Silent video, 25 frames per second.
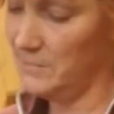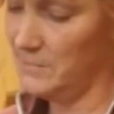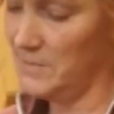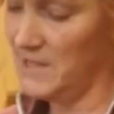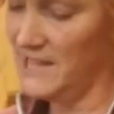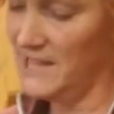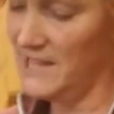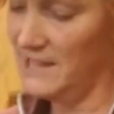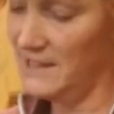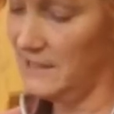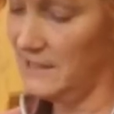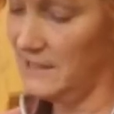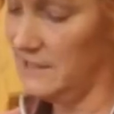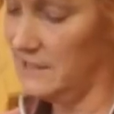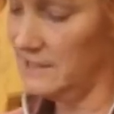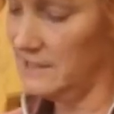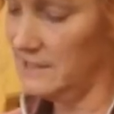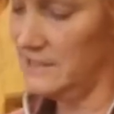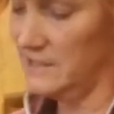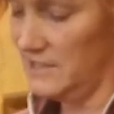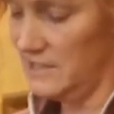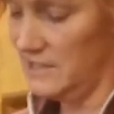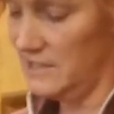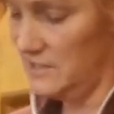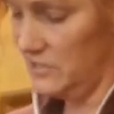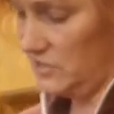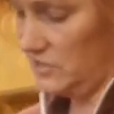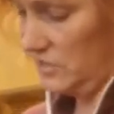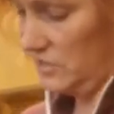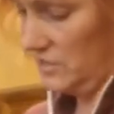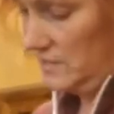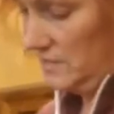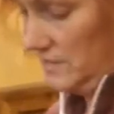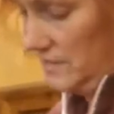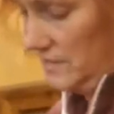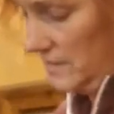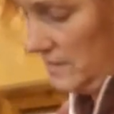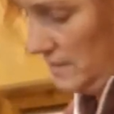pay a little attention
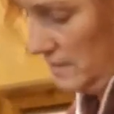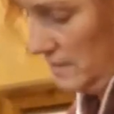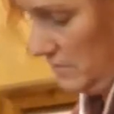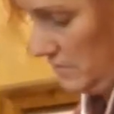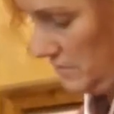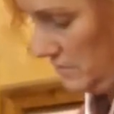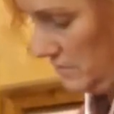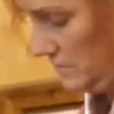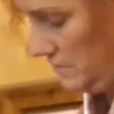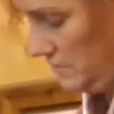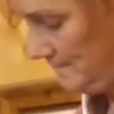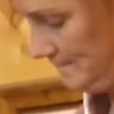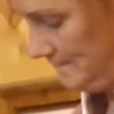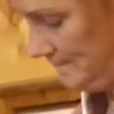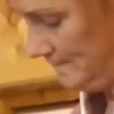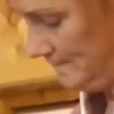in there.